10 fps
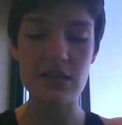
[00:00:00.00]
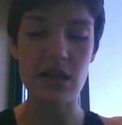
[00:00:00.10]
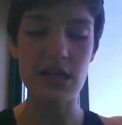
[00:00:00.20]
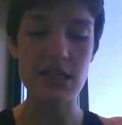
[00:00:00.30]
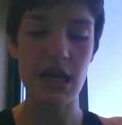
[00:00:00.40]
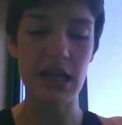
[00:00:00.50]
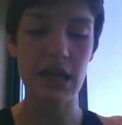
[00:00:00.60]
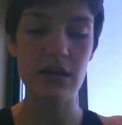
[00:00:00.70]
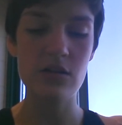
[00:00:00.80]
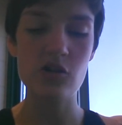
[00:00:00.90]
said
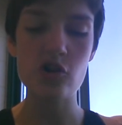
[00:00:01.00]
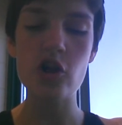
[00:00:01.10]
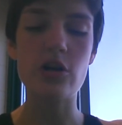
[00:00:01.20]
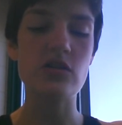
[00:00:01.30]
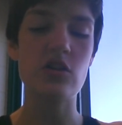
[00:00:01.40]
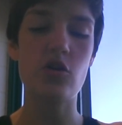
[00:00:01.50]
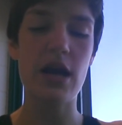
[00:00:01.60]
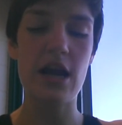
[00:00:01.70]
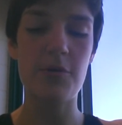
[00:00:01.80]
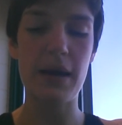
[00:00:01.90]
Donatelli. Sure, said the
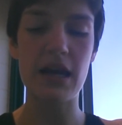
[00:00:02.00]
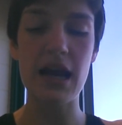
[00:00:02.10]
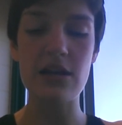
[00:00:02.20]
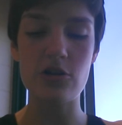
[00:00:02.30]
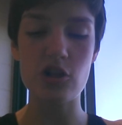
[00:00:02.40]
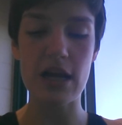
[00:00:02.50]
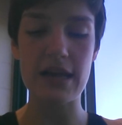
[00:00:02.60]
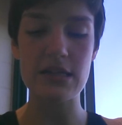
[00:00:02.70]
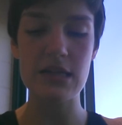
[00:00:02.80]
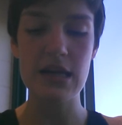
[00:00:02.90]
gray haired man. I
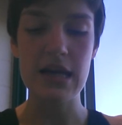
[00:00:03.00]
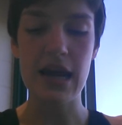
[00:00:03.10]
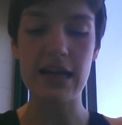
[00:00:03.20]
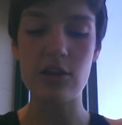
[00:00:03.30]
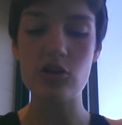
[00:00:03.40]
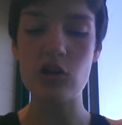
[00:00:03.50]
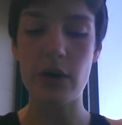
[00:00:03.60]
understand. And he looked